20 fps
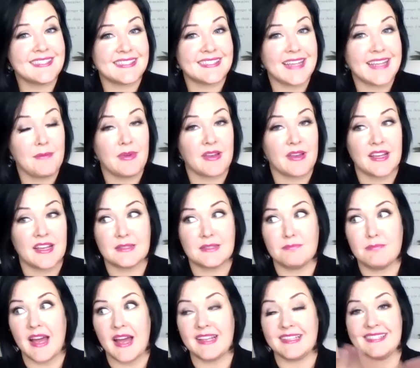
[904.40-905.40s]
the same
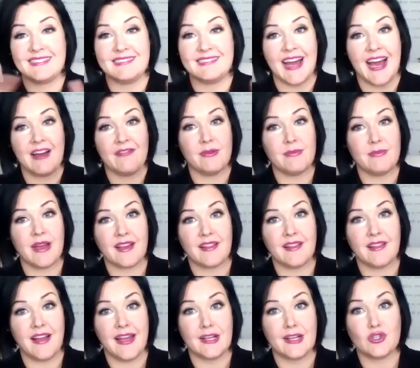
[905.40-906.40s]
because my staff and
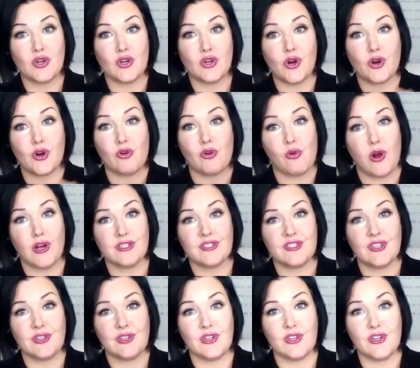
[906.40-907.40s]
my clients are
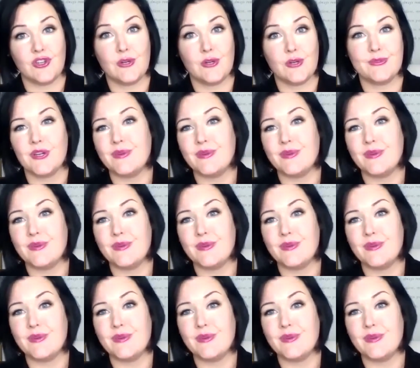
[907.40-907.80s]
across the globe.